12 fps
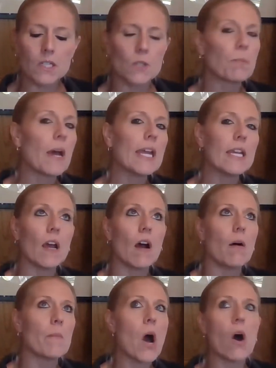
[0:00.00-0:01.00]
despite
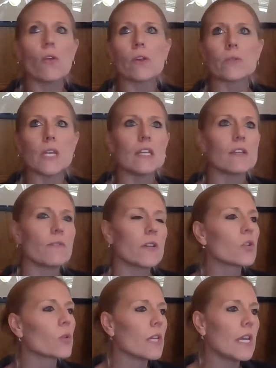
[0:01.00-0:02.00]
all those
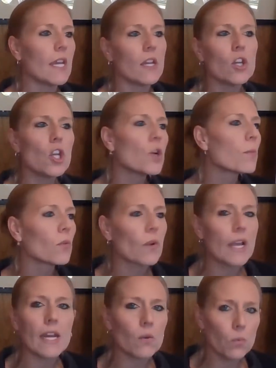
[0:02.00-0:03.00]
individually
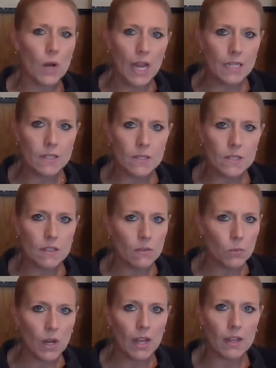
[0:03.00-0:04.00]
enumerated rights,
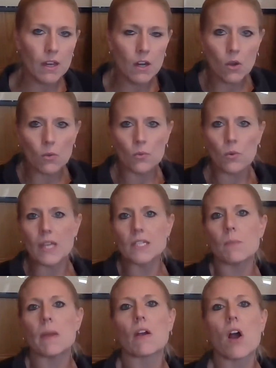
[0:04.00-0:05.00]
right? The right
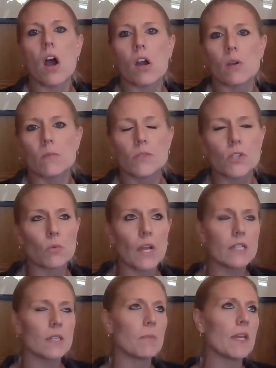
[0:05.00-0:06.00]
to bear arms, the
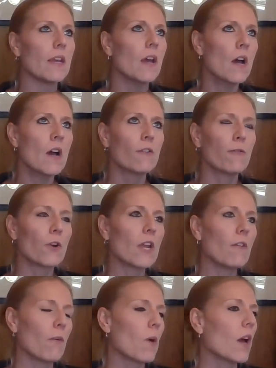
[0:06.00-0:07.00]
right to be
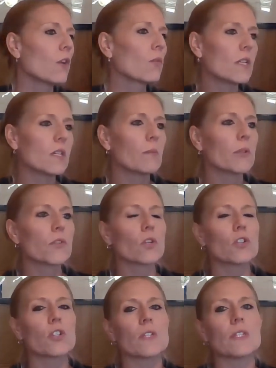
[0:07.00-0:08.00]
free from unreasonable
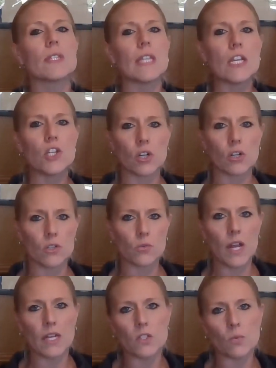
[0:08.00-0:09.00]
searches and seizures,
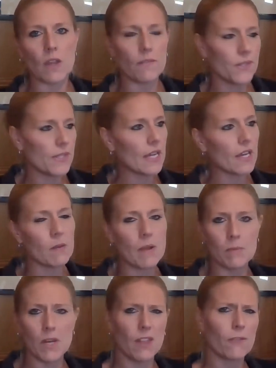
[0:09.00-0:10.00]
right? So we have the Second
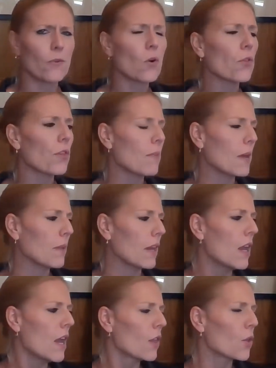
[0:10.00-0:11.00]
Amendment and the Fourth
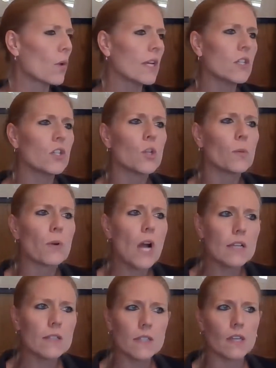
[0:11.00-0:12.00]
Amendment, the right to due
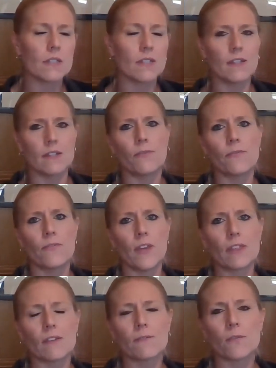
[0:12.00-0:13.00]
process and the
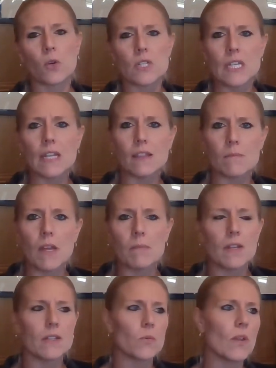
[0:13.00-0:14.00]
Fifth and 14th
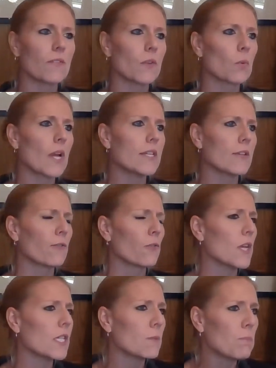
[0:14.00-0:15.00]
Amendments. We have the right to
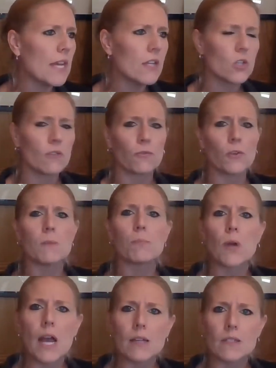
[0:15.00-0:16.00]
free speech and free
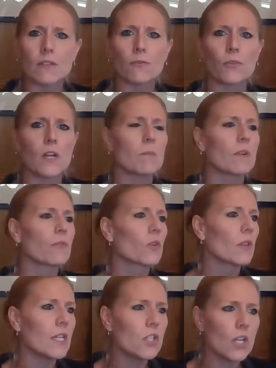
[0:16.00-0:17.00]
press and freedom of
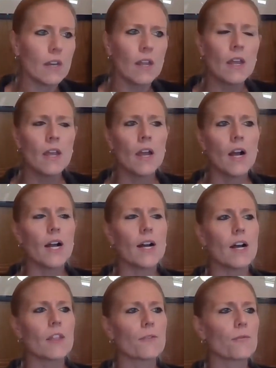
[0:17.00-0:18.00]
religion,
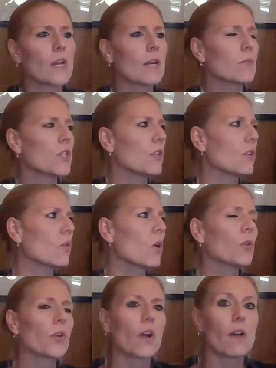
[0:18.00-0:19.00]
the freedom to
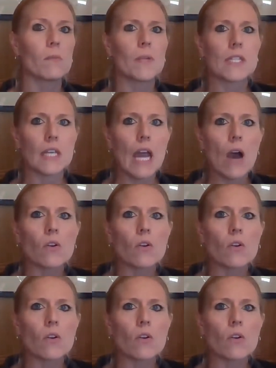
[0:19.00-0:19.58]
hold our governments